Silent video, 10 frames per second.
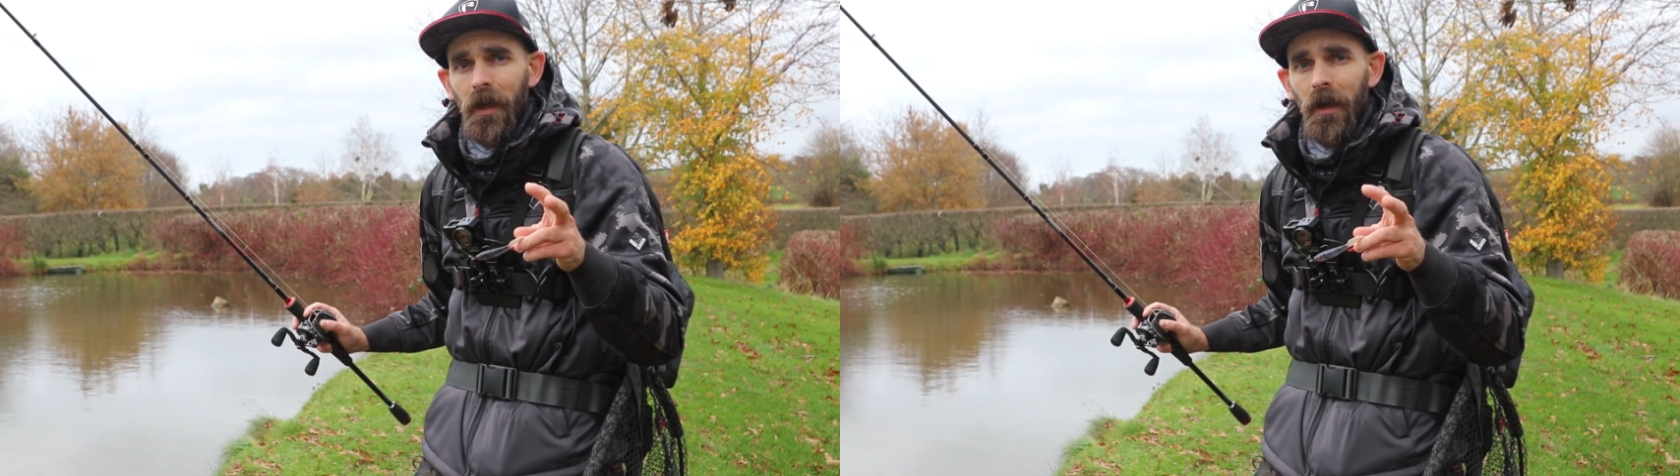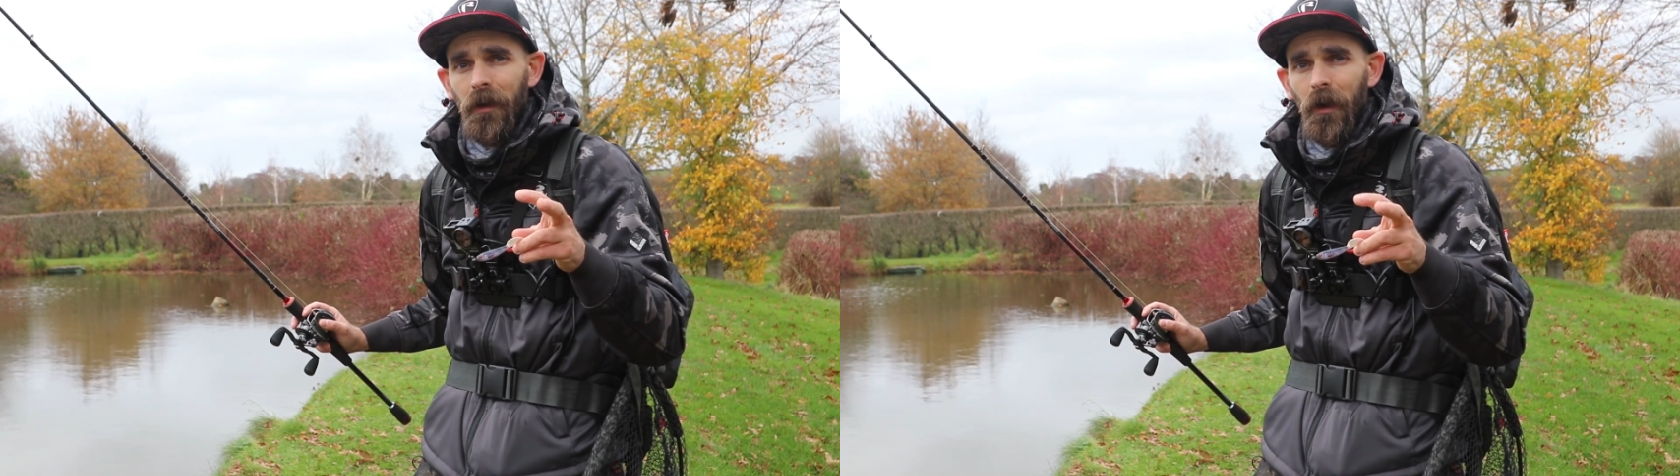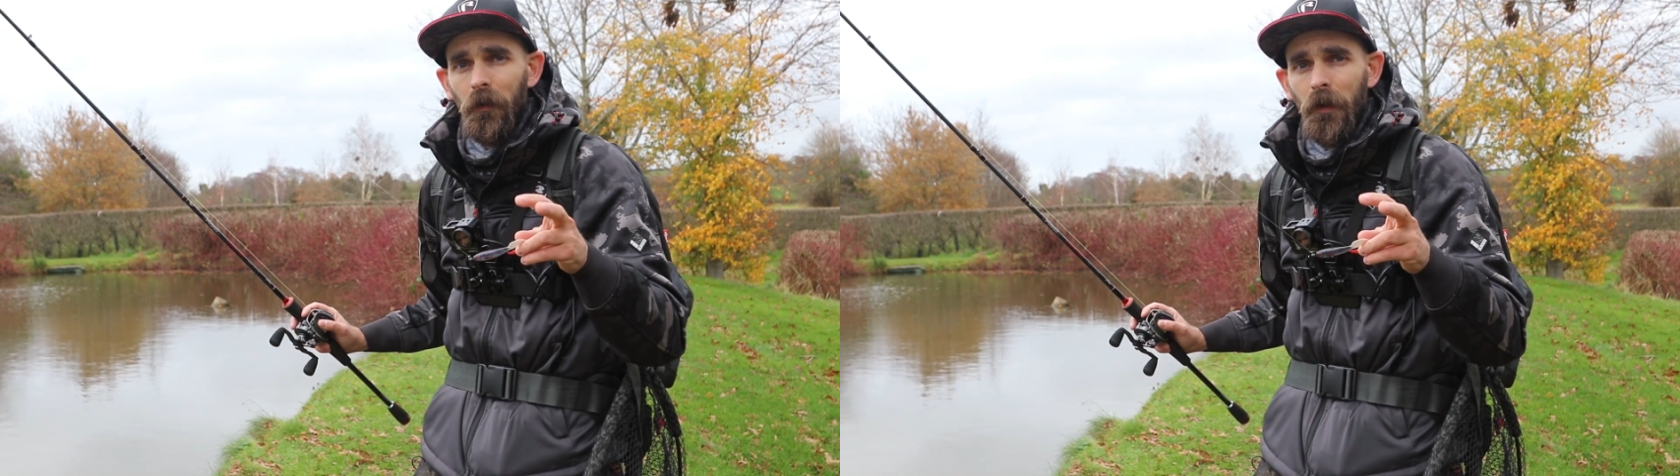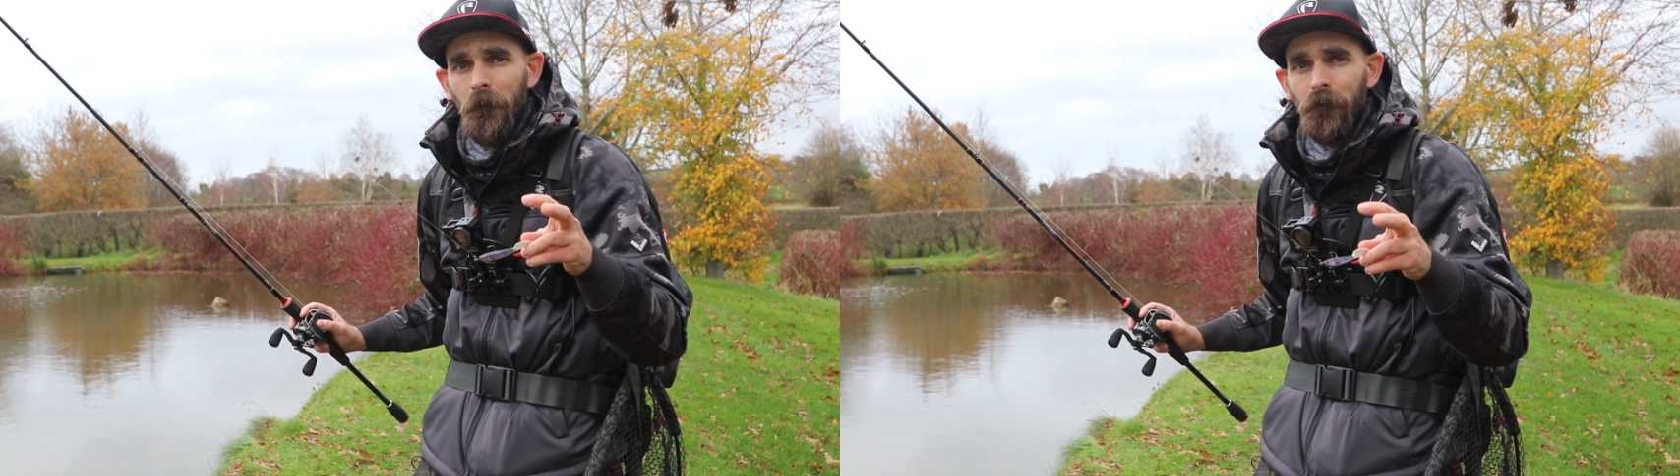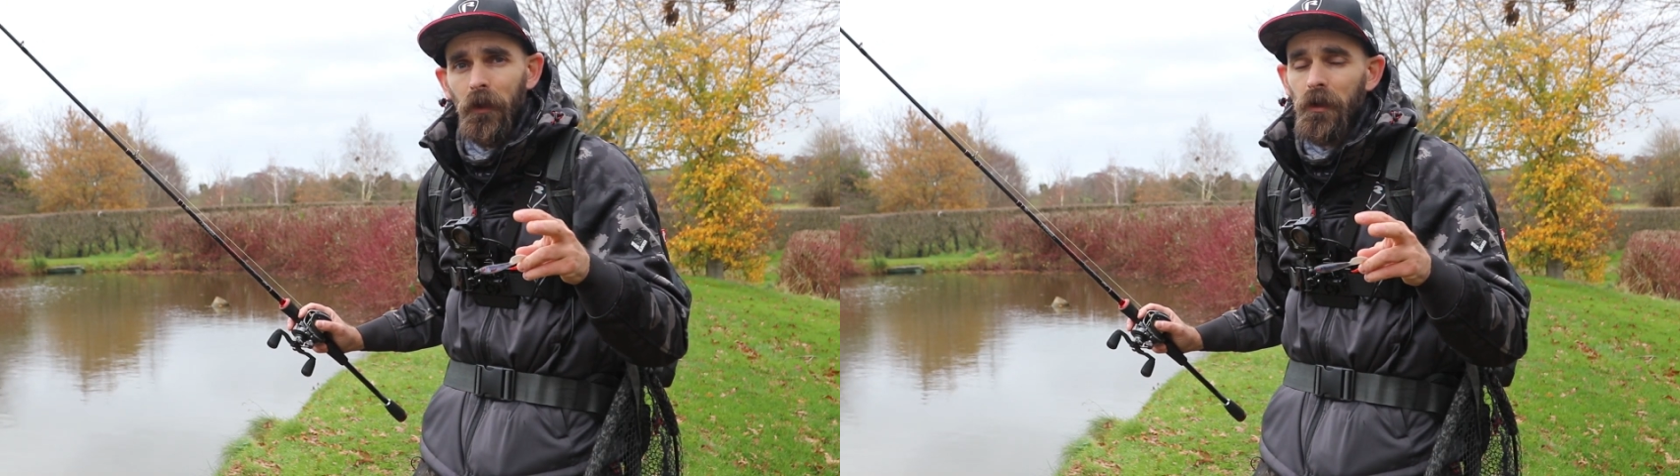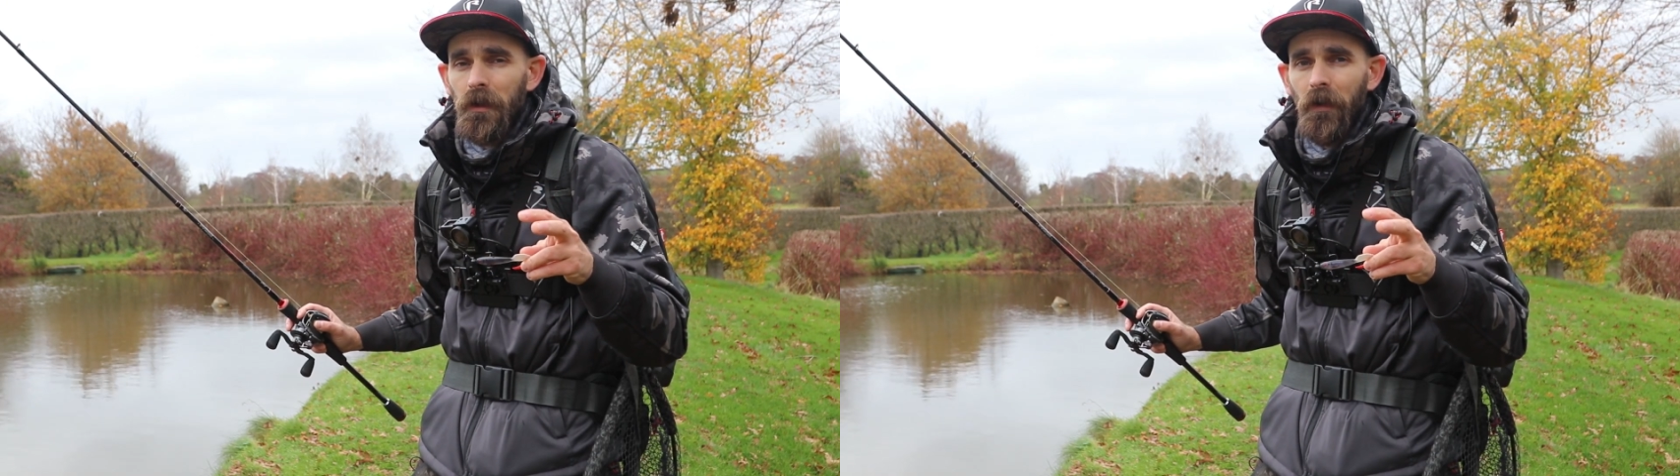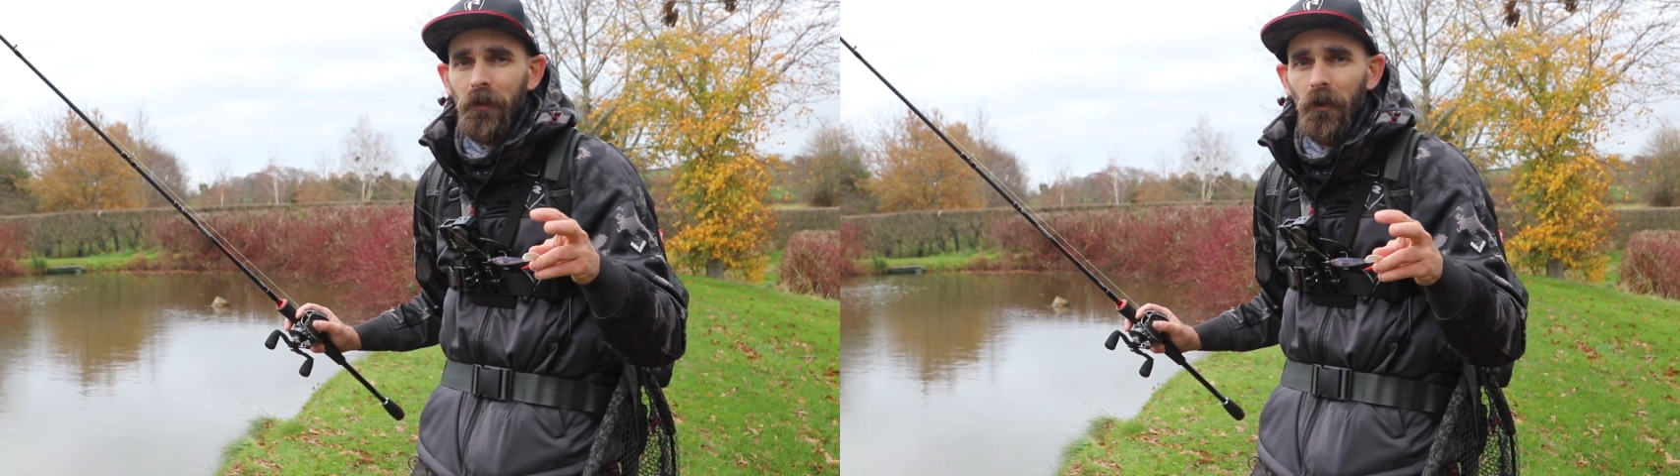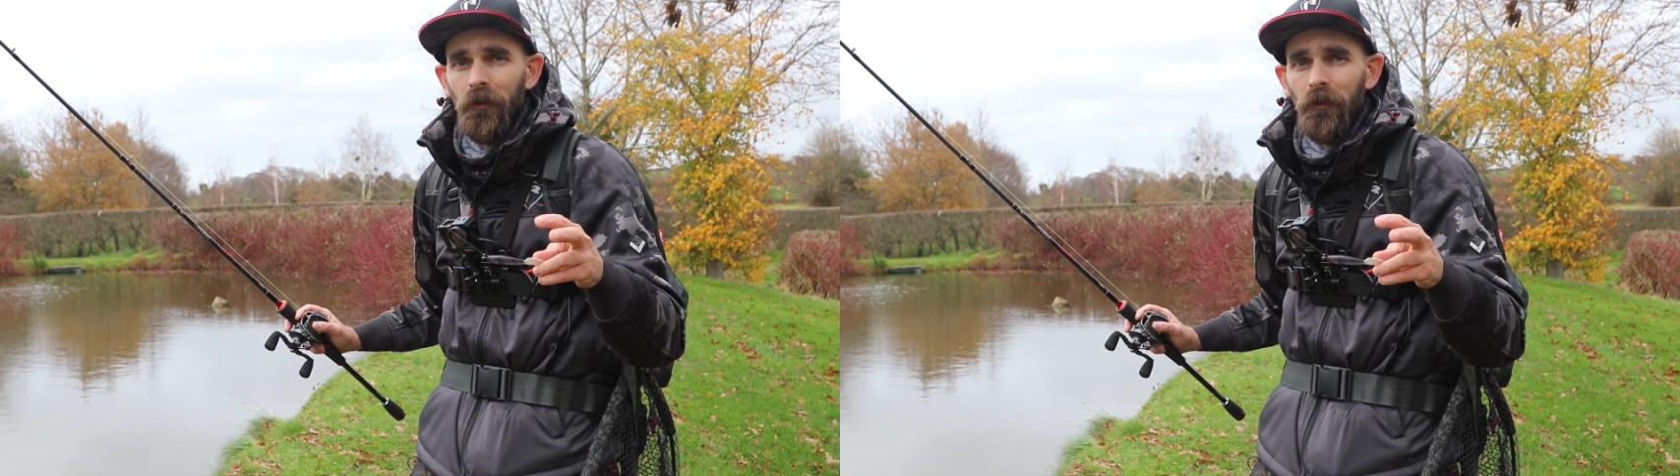from the get-go, because you never know,